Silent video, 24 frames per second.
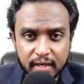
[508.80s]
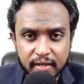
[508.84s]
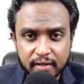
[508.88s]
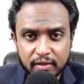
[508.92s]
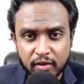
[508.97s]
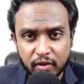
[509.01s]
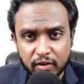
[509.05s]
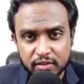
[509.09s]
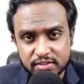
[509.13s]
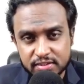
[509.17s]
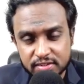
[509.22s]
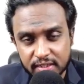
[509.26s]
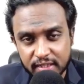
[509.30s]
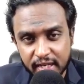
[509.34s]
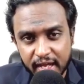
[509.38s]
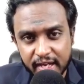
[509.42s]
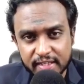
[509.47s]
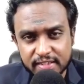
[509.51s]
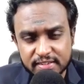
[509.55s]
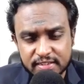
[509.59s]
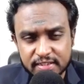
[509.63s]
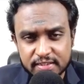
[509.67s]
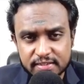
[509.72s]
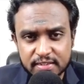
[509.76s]
cost
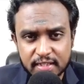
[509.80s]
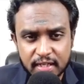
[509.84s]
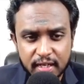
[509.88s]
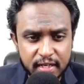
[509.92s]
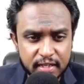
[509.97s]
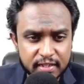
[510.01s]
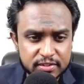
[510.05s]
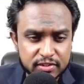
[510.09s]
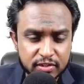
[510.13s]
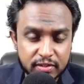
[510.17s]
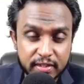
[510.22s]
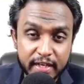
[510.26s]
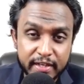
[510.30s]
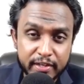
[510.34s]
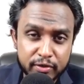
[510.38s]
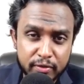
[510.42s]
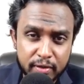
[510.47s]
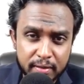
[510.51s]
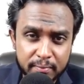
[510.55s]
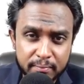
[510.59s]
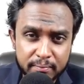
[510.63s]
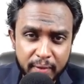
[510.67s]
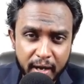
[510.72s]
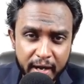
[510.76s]
analysis, so that you
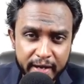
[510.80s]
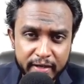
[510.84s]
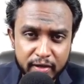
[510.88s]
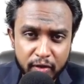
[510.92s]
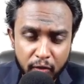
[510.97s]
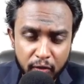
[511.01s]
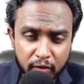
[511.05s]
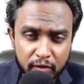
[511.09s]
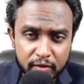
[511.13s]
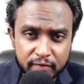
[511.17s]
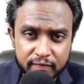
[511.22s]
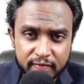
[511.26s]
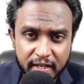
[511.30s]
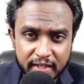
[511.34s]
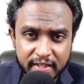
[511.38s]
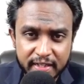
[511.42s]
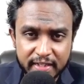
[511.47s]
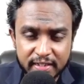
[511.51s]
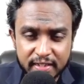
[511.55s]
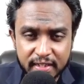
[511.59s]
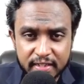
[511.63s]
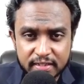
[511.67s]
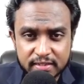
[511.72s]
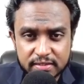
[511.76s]
combine all of that
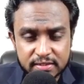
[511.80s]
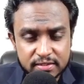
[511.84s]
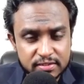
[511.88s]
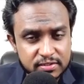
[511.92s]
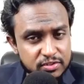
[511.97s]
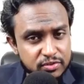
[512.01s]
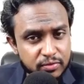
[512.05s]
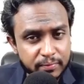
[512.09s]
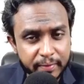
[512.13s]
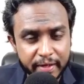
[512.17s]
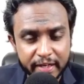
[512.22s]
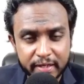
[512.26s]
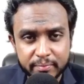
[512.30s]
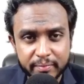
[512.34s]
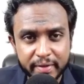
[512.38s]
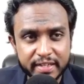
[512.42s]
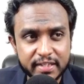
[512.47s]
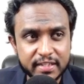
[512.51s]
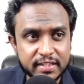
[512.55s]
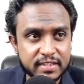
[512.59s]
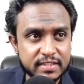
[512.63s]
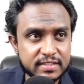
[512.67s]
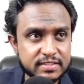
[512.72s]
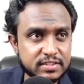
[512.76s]
intelligence to make
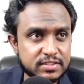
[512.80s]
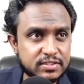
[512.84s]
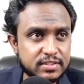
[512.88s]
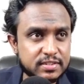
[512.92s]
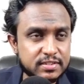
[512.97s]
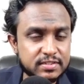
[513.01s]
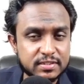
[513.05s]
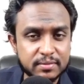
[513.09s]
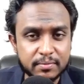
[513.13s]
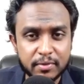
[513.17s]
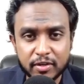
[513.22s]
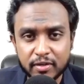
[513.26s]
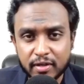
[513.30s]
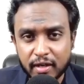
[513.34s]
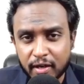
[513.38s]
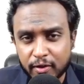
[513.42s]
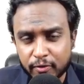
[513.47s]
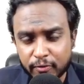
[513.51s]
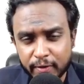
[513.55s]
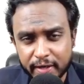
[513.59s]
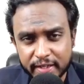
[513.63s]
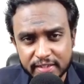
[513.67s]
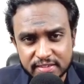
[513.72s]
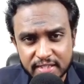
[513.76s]
better decisions about
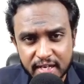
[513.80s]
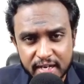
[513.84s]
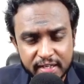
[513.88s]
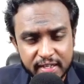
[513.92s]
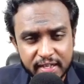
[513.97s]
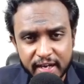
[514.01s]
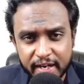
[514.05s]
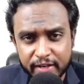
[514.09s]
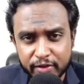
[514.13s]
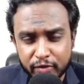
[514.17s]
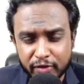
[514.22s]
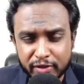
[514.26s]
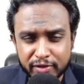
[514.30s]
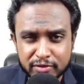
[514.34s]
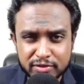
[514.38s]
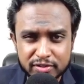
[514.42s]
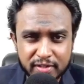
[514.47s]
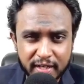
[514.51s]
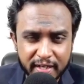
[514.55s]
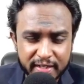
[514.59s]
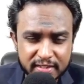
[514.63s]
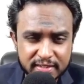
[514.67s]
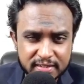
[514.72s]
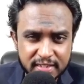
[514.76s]
how exactly are you going to
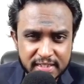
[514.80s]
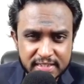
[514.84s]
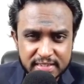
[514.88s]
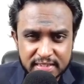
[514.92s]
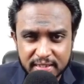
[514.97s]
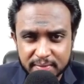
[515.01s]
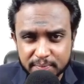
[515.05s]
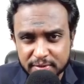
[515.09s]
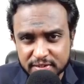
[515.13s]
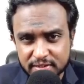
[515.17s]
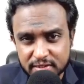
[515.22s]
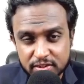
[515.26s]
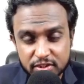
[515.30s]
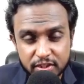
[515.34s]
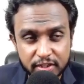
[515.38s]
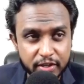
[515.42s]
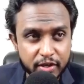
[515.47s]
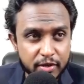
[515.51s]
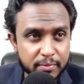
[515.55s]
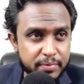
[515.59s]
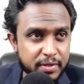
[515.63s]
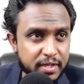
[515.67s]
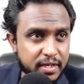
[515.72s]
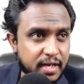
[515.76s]
strategize and position
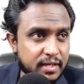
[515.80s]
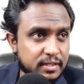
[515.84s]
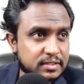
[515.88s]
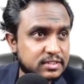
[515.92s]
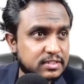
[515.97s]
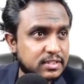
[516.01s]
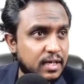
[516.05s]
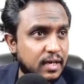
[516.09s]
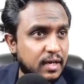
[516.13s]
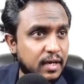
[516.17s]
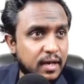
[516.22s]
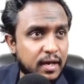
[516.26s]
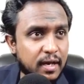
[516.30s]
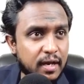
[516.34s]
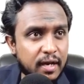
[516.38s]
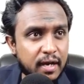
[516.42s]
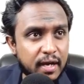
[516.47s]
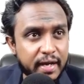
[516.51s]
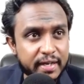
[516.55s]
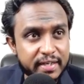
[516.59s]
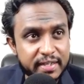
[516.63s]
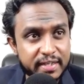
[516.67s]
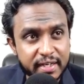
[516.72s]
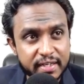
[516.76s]
your products.
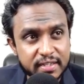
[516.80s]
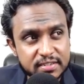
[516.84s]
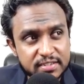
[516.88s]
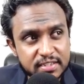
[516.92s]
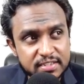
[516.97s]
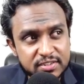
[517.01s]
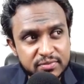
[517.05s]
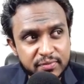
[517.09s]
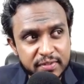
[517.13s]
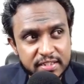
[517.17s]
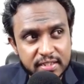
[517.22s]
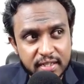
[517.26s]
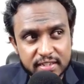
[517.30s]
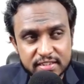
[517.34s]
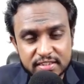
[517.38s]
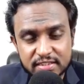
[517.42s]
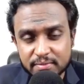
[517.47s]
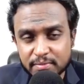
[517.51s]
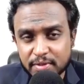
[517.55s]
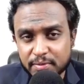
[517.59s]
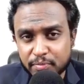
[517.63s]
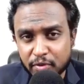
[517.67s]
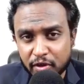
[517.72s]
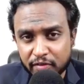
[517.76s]
It can assist with
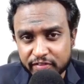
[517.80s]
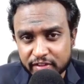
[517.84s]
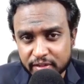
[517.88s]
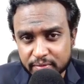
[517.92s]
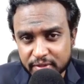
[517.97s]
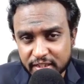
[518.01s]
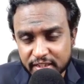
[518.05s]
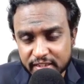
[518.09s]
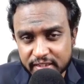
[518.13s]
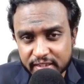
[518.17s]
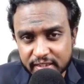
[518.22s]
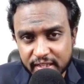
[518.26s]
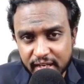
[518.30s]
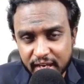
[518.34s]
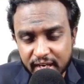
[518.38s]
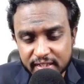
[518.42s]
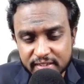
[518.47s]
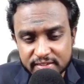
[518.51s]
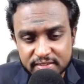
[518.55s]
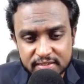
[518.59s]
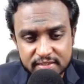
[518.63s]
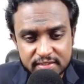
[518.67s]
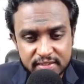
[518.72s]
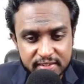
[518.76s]
customer profitability
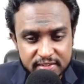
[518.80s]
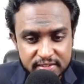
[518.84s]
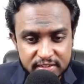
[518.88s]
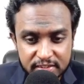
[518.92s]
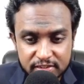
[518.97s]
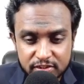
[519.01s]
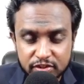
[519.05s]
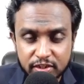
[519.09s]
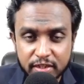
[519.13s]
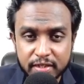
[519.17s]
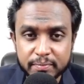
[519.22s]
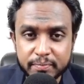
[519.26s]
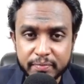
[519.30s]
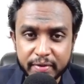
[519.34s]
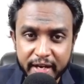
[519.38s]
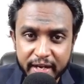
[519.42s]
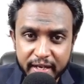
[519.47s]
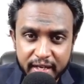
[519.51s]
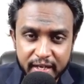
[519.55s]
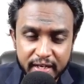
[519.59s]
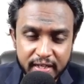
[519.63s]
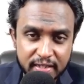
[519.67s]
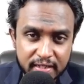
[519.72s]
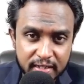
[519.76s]
analysis, essentially
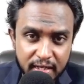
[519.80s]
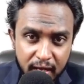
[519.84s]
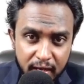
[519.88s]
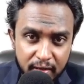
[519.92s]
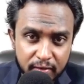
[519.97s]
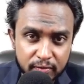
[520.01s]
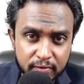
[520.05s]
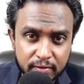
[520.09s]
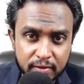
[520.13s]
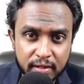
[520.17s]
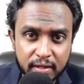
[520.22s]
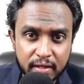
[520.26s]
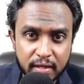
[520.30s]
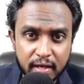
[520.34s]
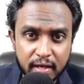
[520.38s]
breaking down